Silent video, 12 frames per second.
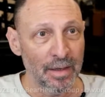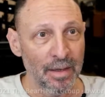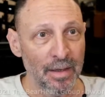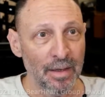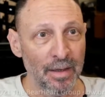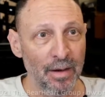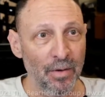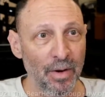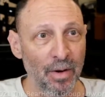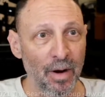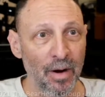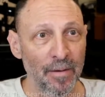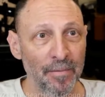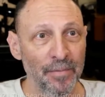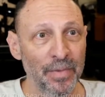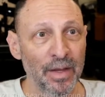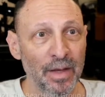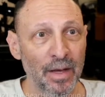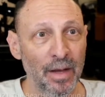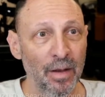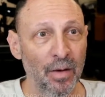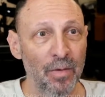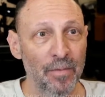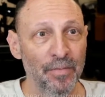There we are.
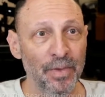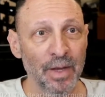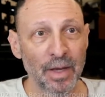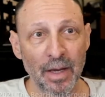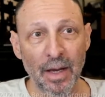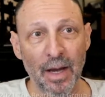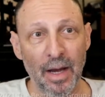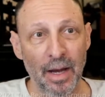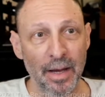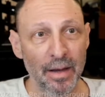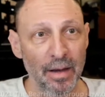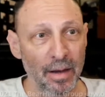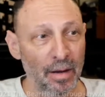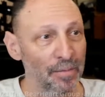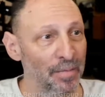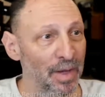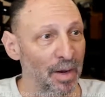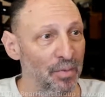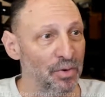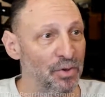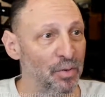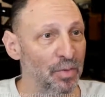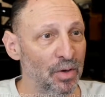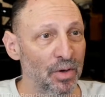Hello. I presume
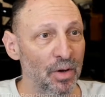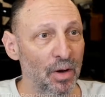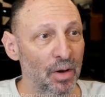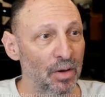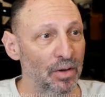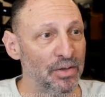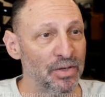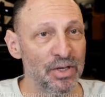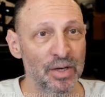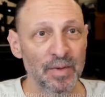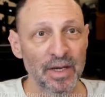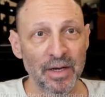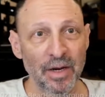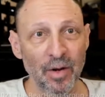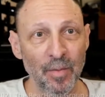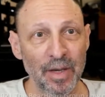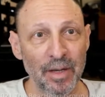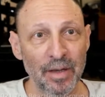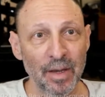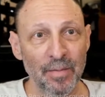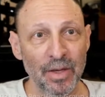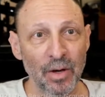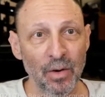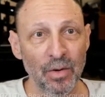you can all see me and hear me. Let me
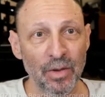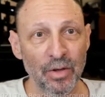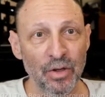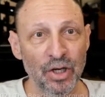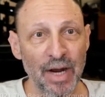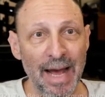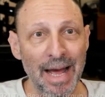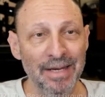know in the chat.